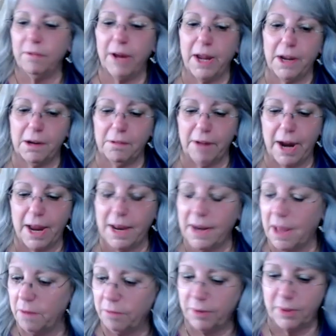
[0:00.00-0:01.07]
ran great.
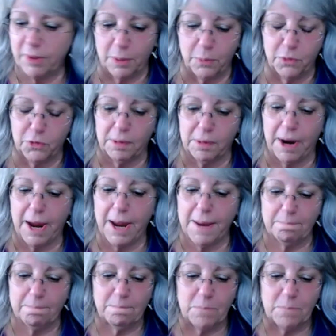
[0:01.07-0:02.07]
Everything was great.